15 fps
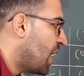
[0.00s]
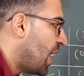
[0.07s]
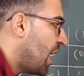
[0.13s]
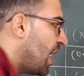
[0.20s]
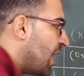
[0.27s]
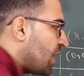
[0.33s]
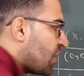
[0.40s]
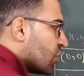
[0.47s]

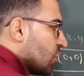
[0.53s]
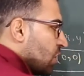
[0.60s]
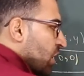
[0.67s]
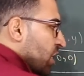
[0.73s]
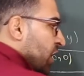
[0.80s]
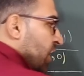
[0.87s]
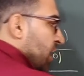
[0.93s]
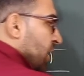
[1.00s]

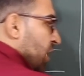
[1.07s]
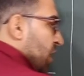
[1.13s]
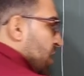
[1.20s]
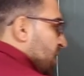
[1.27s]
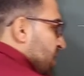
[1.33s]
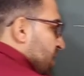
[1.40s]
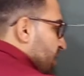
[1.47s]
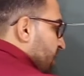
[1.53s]
actually
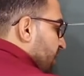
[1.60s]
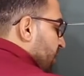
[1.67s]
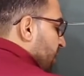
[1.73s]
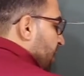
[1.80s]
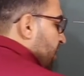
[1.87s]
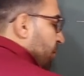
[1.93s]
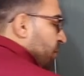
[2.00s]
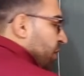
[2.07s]
this
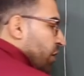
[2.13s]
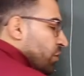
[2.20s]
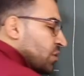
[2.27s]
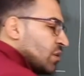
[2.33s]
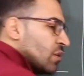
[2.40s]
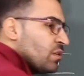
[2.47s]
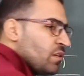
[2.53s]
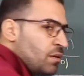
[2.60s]
cannot be a
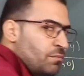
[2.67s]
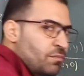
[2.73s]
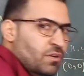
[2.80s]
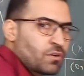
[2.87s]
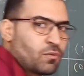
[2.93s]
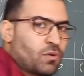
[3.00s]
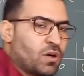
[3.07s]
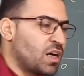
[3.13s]
real number.
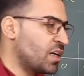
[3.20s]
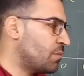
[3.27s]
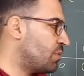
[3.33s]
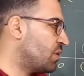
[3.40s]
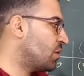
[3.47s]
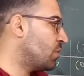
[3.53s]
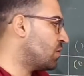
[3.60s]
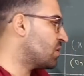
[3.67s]
Why?
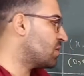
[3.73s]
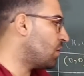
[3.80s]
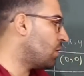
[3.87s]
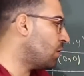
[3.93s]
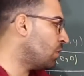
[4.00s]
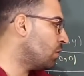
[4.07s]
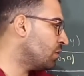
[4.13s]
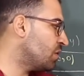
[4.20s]
Because
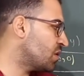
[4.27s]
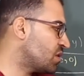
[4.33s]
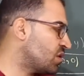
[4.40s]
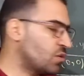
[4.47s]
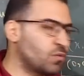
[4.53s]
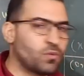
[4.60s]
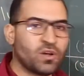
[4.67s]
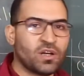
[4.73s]
all the
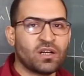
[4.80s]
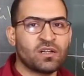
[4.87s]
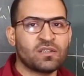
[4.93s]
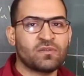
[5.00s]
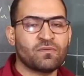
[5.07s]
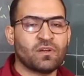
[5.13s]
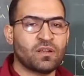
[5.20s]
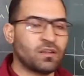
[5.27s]
squares,
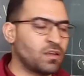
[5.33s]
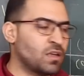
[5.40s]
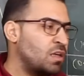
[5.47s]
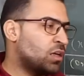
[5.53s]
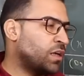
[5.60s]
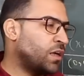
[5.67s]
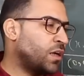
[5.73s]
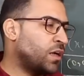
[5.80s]

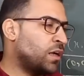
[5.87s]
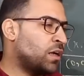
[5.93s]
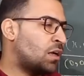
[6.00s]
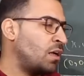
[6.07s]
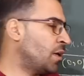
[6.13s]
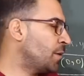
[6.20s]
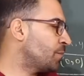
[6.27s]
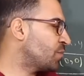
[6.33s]

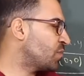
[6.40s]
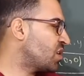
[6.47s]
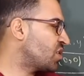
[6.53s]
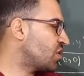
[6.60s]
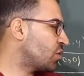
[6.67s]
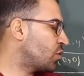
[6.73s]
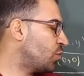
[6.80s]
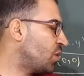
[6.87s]
the
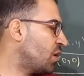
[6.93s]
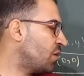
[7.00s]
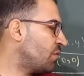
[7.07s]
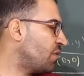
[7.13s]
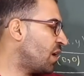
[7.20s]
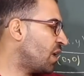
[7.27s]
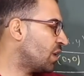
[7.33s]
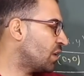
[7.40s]
square
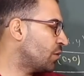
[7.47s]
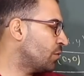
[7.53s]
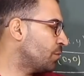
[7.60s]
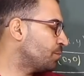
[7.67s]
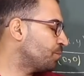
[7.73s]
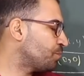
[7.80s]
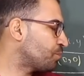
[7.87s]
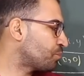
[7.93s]
value
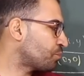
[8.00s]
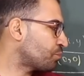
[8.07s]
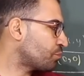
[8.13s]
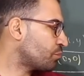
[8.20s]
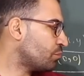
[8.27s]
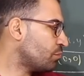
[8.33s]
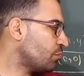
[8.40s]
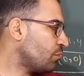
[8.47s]

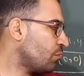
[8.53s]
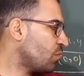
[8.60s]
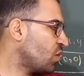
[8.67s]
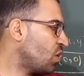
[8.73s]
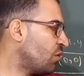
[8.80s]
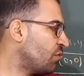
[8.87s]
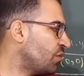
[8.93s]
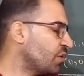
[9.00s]

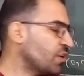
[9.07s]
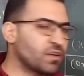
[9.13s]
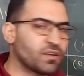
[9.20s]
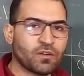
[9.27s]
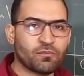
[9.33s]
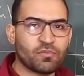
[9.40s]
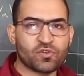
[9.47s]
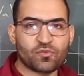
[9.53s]
of the real
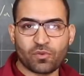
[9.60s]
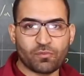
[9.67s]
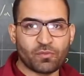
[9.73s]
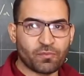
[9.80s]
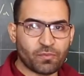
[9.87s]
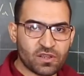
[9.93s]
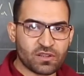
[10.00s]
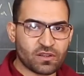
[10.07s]
numbers will be
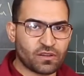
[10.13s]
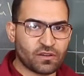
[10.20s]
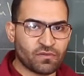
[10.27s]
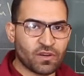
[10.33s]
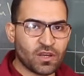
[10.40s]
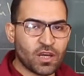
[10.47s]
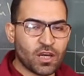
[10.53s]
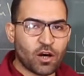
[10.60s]
positive.
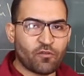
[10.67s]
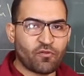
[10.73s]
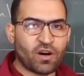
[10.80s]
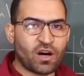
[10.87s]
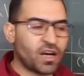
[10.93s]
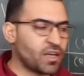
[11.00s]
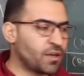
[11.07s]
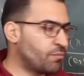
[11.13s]
If
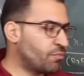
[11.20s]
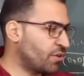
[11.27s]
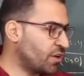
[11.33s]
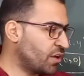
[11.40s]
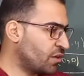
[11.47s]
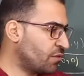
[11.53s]
I bring,